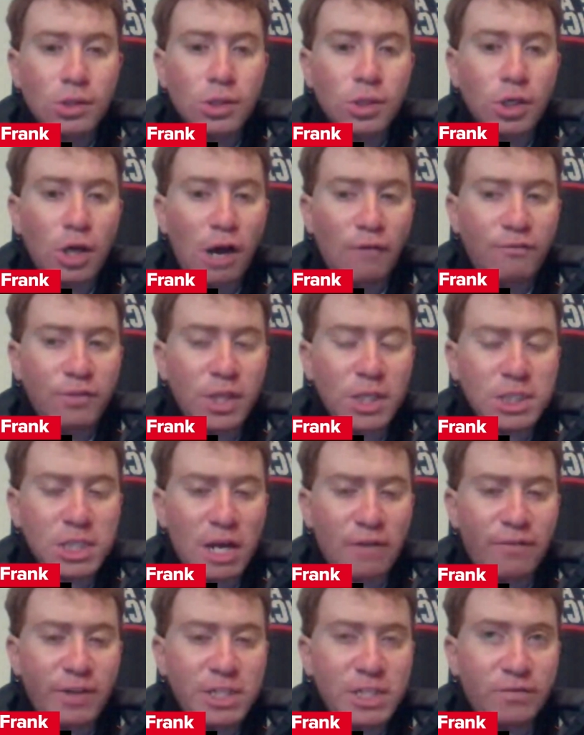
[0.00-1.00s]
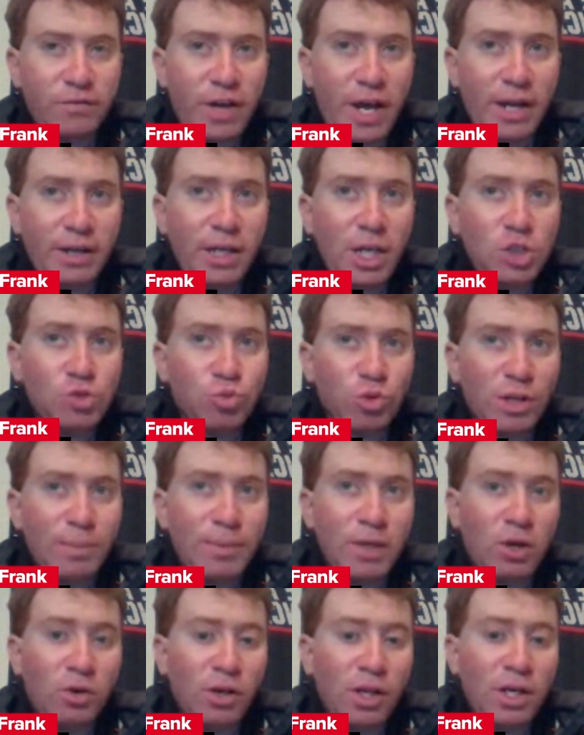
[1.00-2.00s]
This offensive line needs
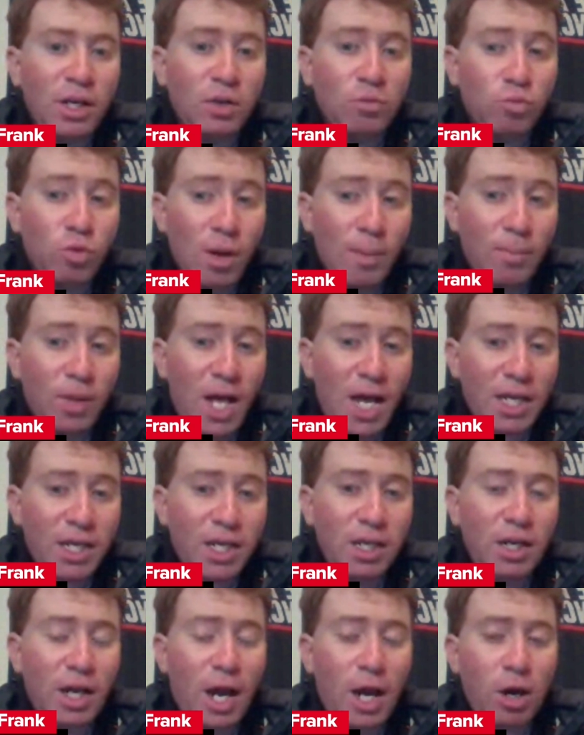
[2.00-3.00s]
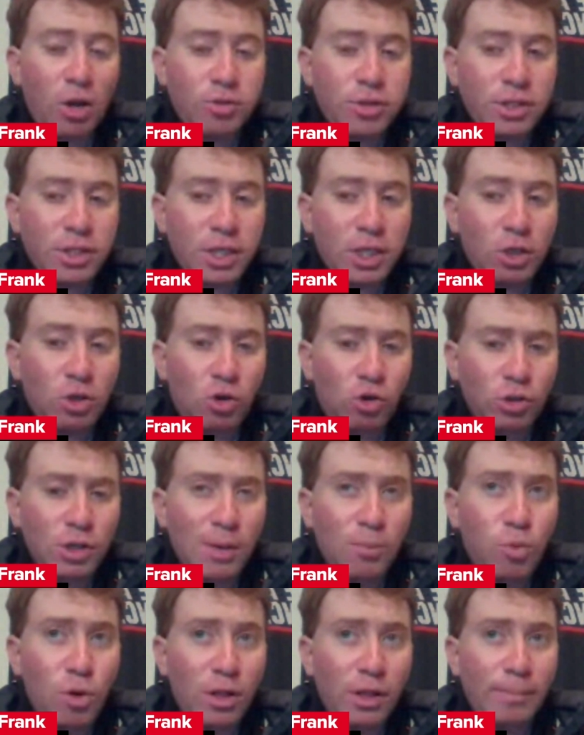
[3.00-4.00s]
rebuilding and run blocking. I don't think they can
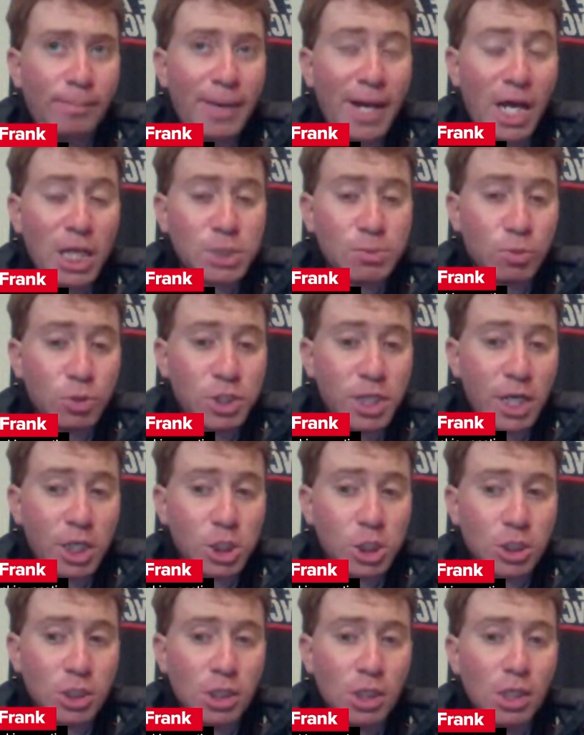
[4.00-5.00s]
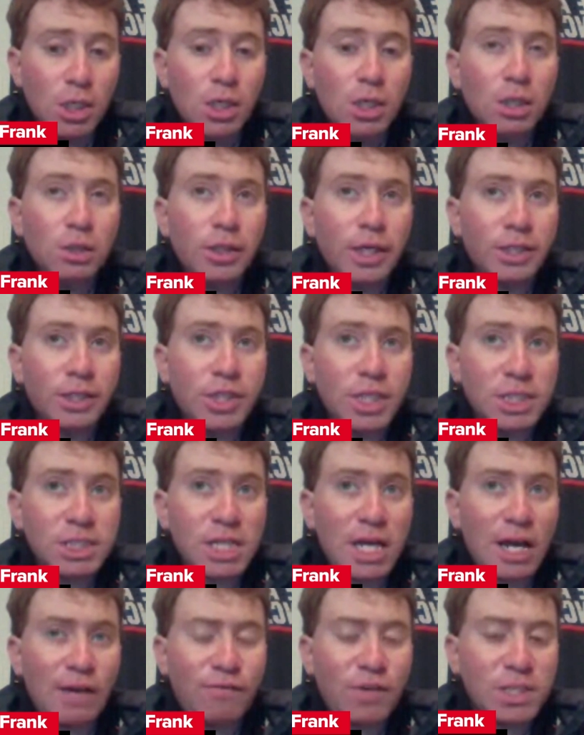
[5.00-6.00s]
hold up well in pass protection. Like,
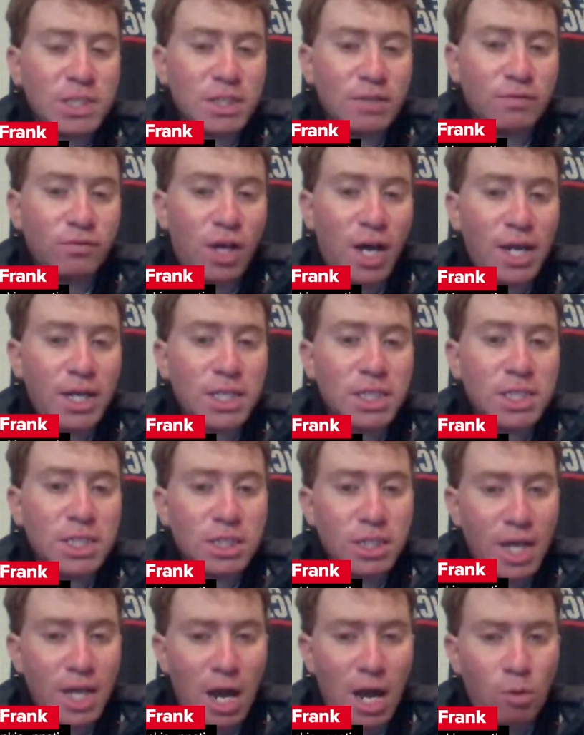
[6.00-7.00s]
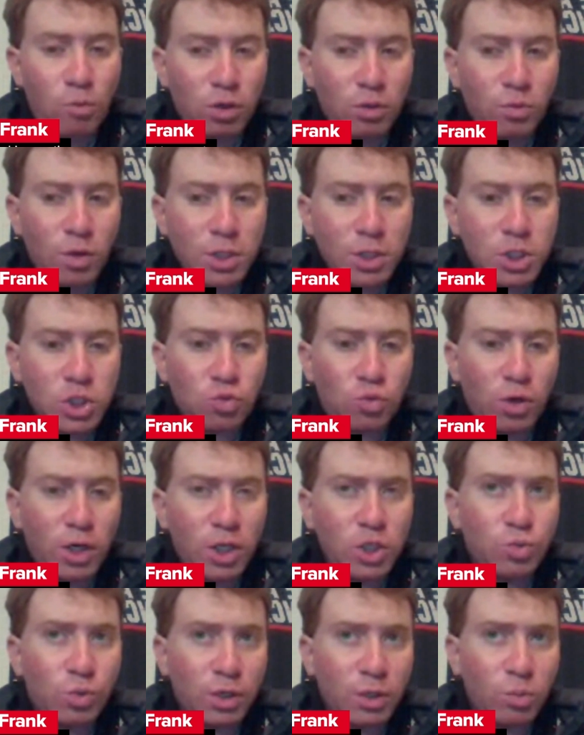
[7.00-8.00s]
this offensive line is not what it was in
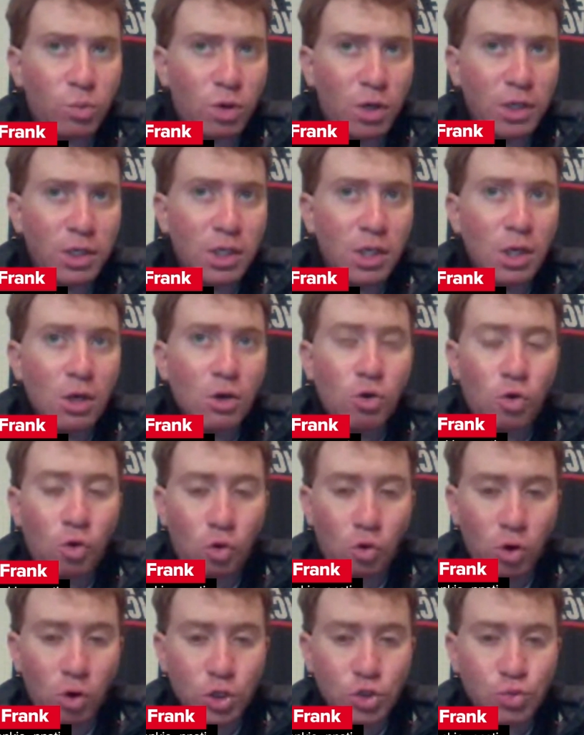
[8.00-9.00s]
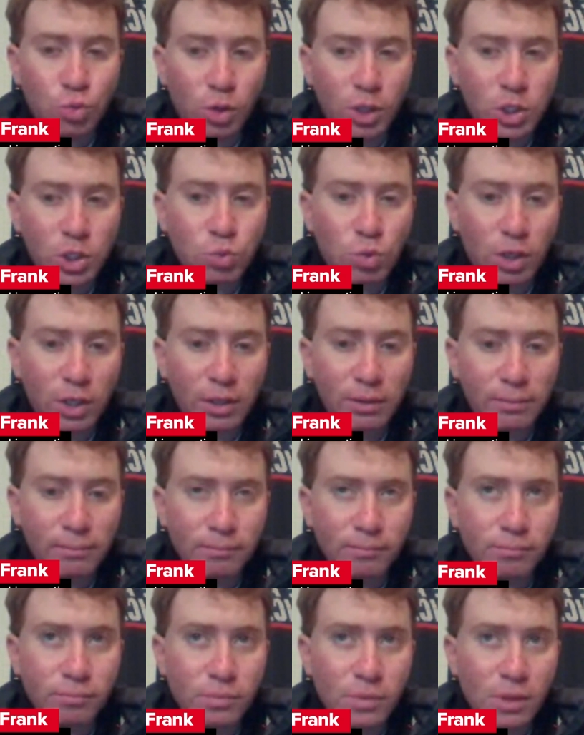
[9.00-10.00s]
2021 or in 2020.
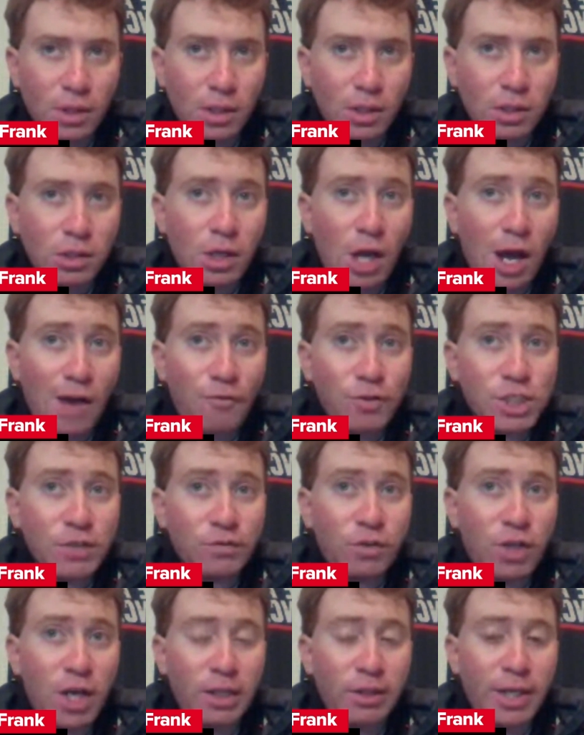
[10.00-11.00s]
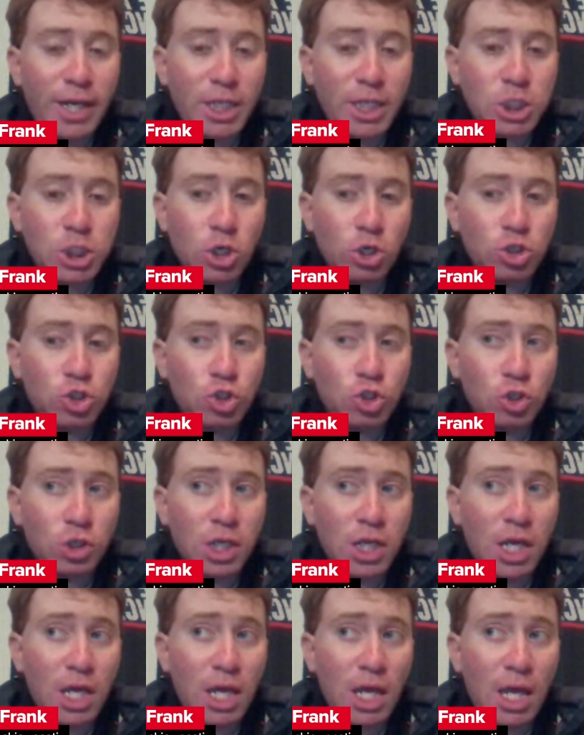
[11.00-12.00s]
The offensive line last year
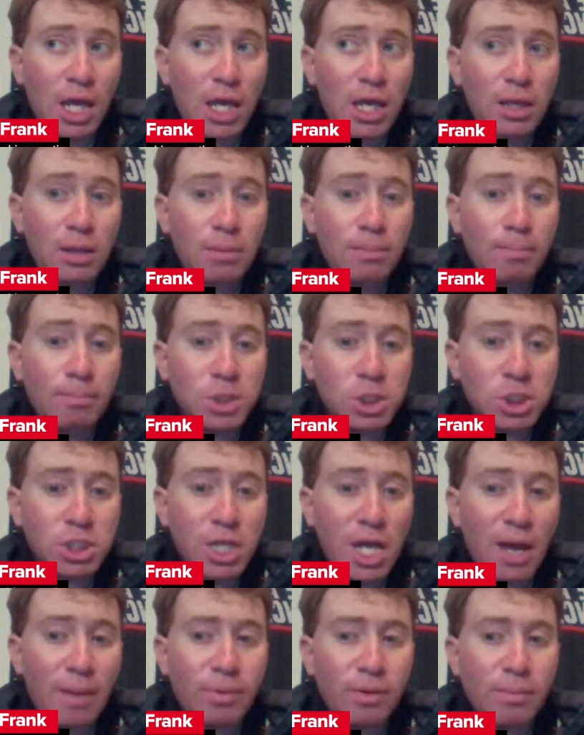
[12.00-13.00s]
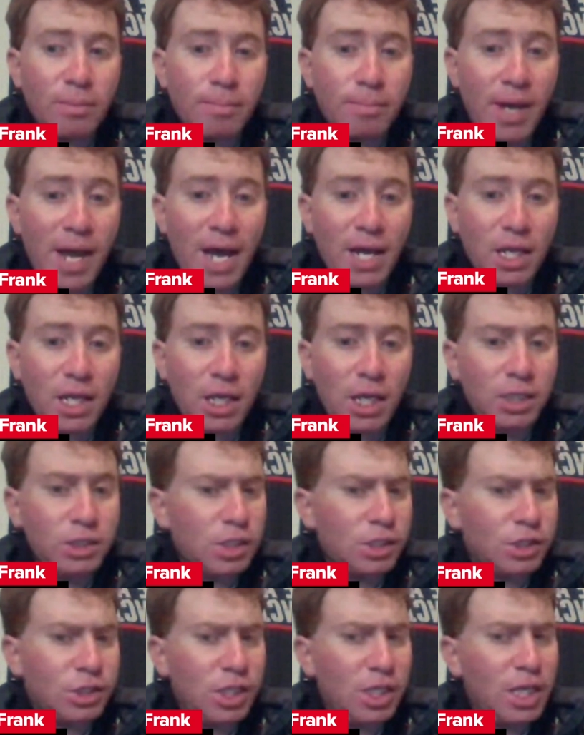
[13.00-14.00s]
took a step back.
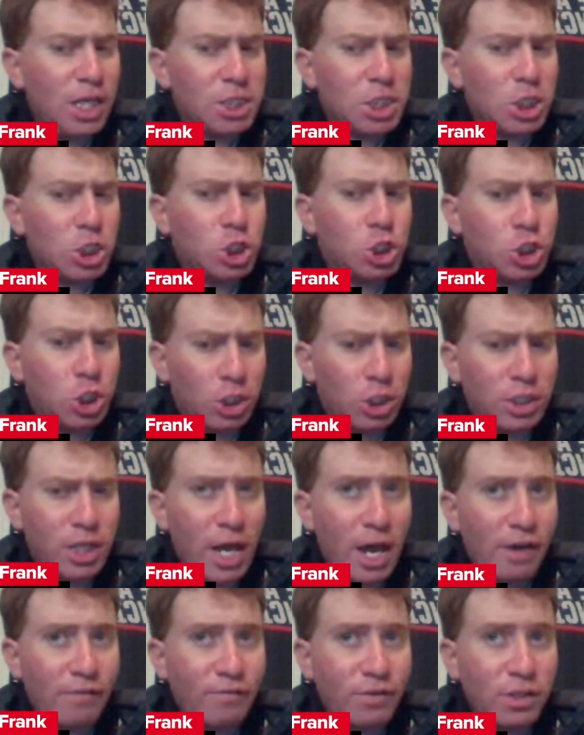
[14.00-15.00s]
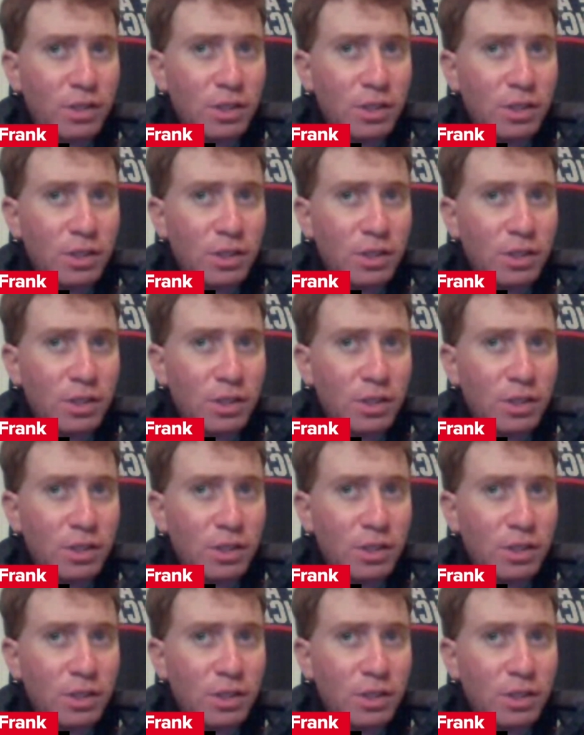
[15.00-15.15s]
And the thing is, it shouldn't have.